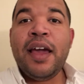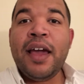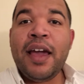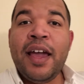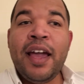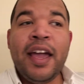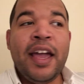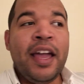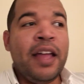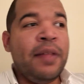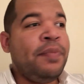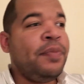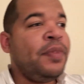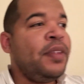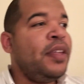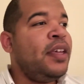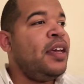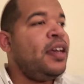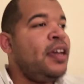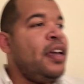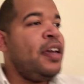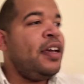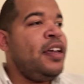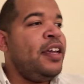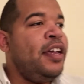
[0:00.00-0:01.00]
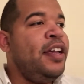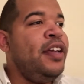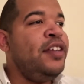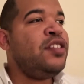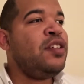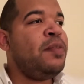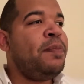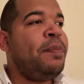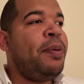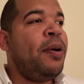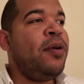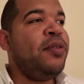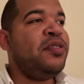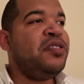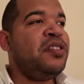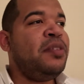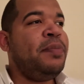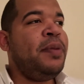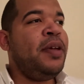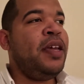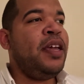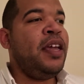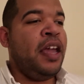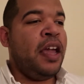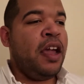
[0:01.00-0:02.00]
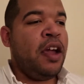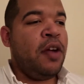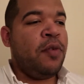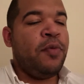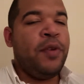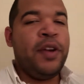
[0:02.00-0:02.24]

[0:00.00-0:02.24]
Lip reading: And he's supposed to be